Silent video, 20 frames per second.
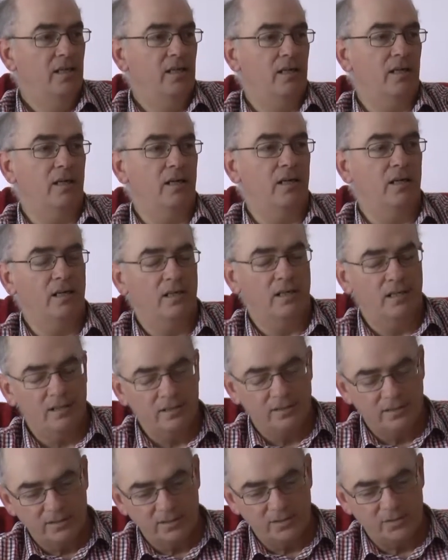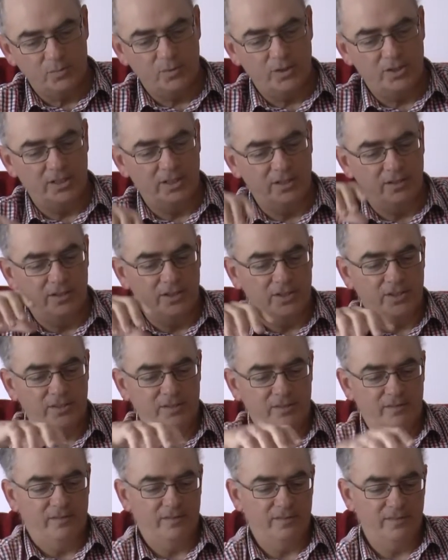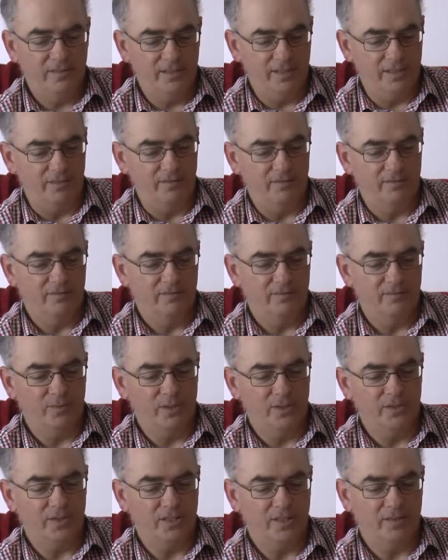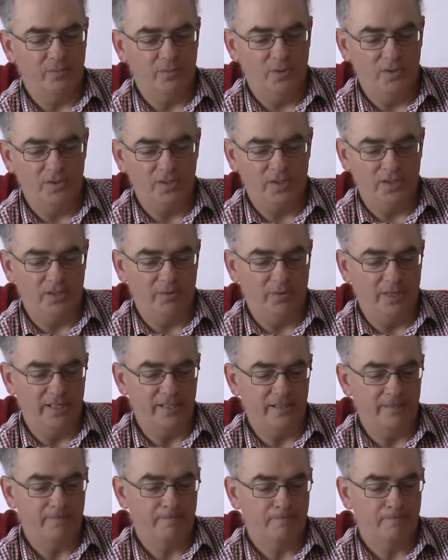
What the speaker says: ah, oh, just wish it could just, you know, when's it going to end?